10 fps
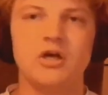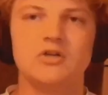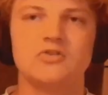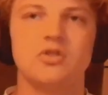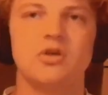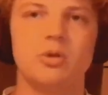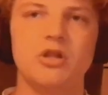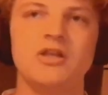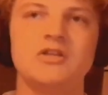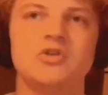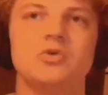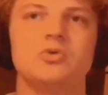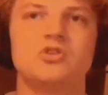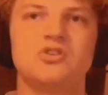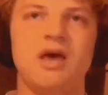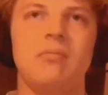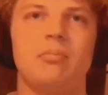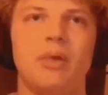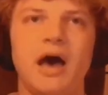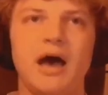So the ability to step
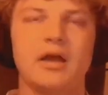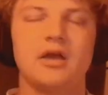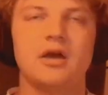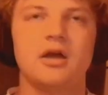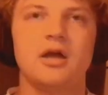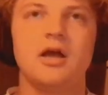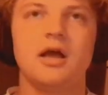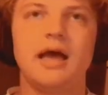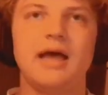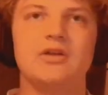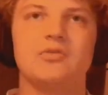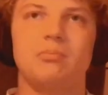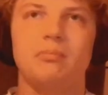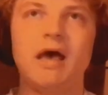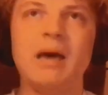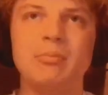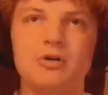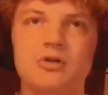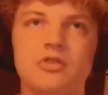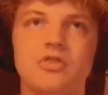back and map
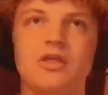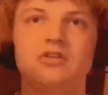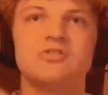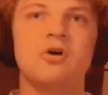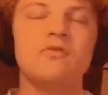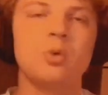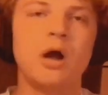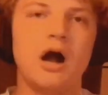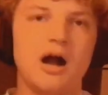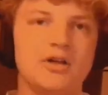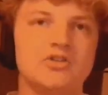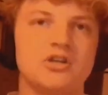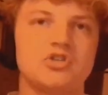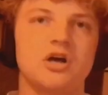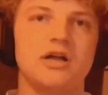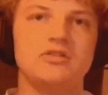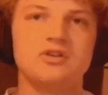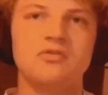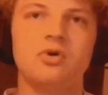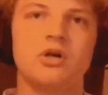the software architecture and
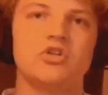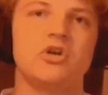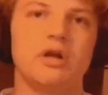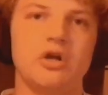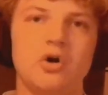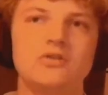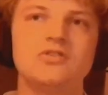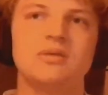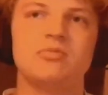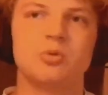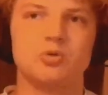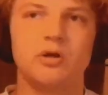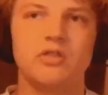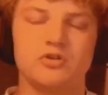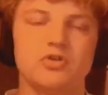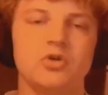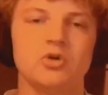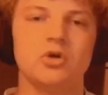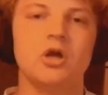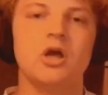software engineering concepts between the
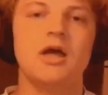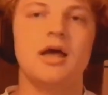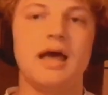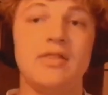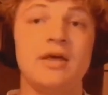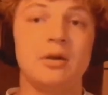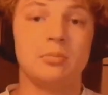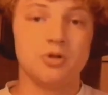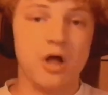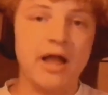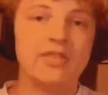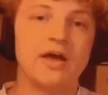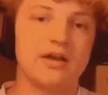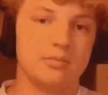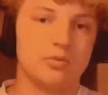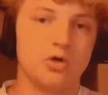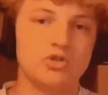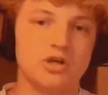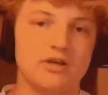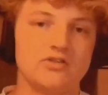two, and then applying that in
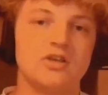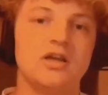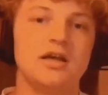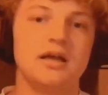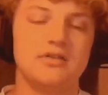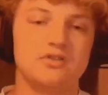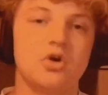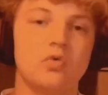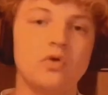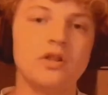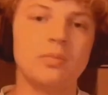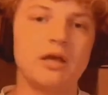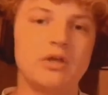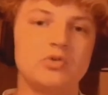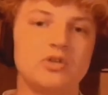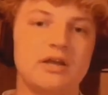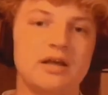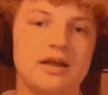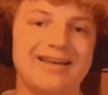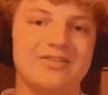projects is going to really make you stand
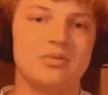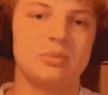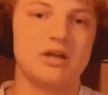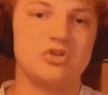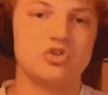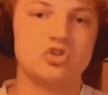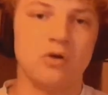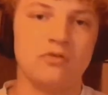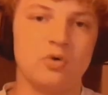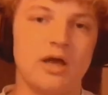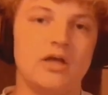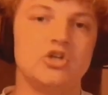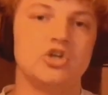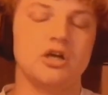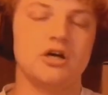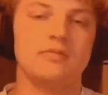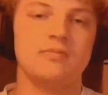out as an embedded software engineer.